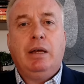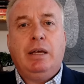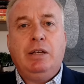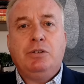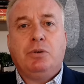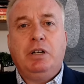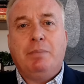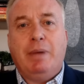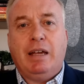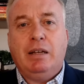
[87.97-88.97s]
he's going to
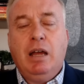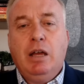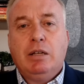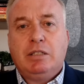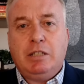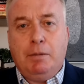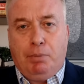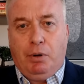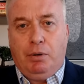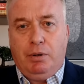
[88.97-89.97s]
make it
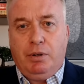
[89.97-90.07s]
simple.